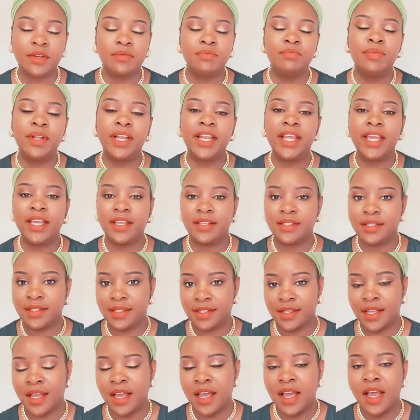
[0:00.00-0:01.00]

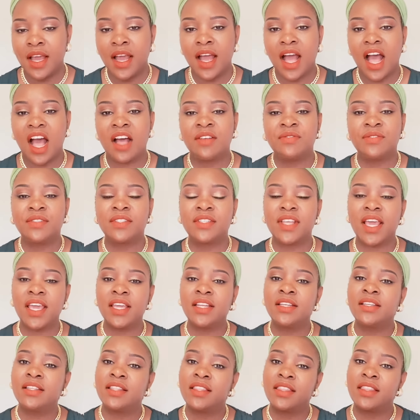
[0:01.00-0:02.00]
please, I've
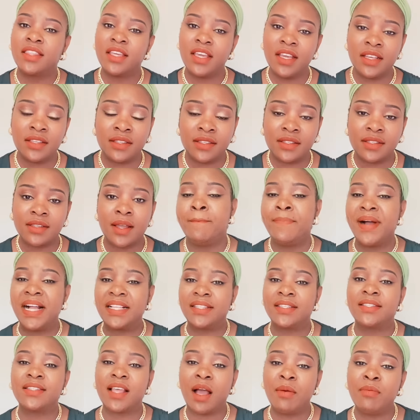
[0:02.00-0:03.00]
said this,
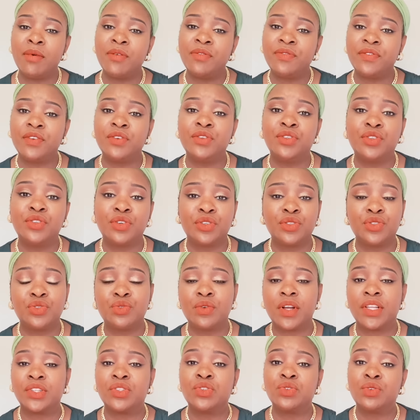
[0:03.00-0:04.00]
but some of you don't
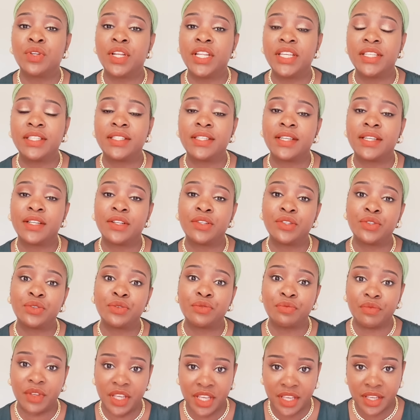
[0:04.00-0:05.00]
want to listen to
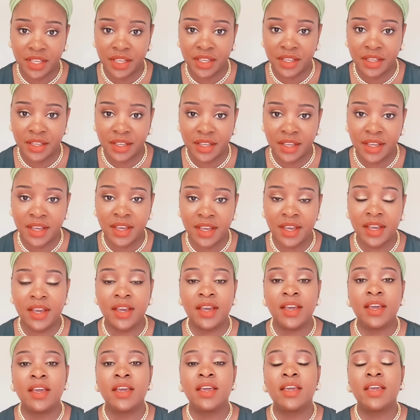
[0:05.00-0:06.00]
me.
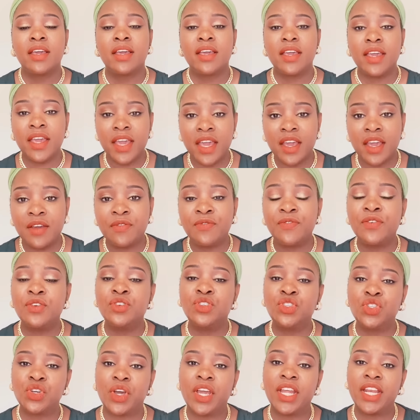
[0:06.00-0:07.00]
If
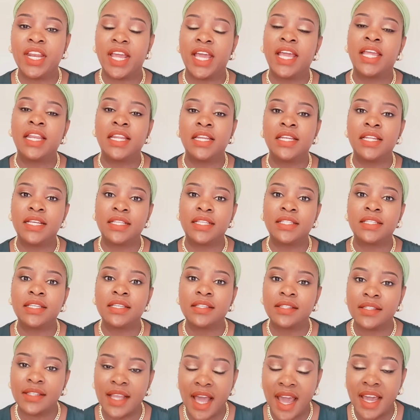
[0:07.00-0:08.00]
you join any dating
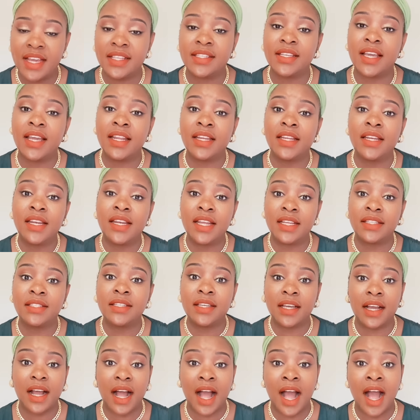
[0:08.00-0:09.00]
site, any
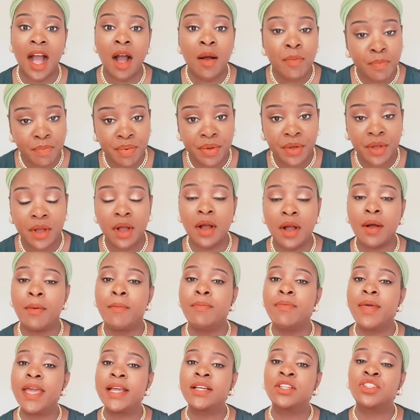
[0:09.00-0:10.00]
dating app,
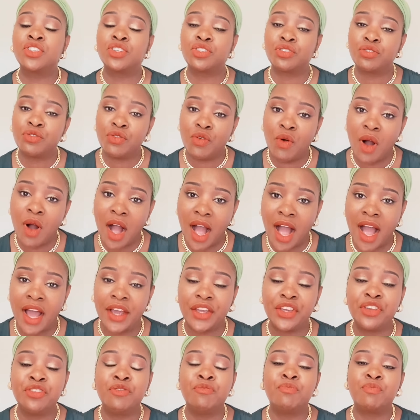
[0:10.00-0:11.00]
make sure
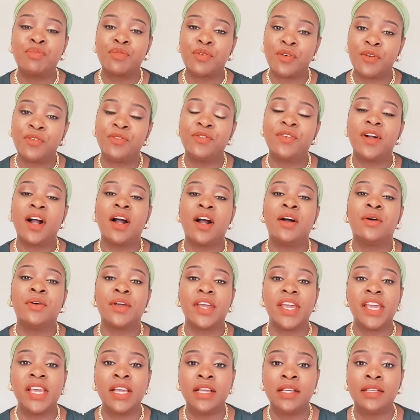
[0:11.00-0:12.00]
your
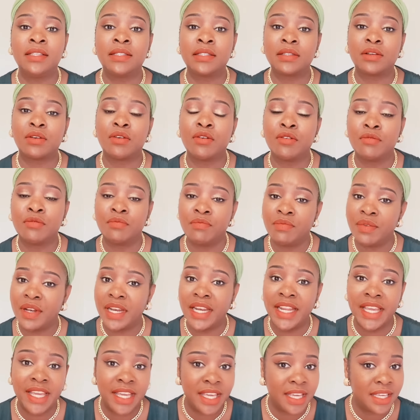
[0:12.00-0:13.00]
profile is
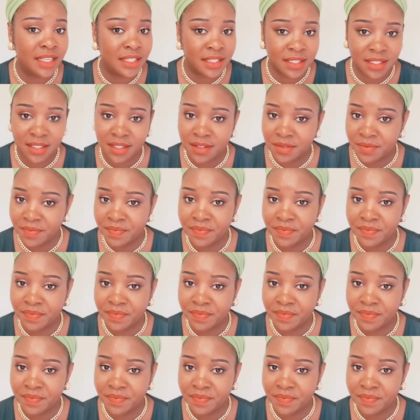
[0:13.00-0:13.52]
complete.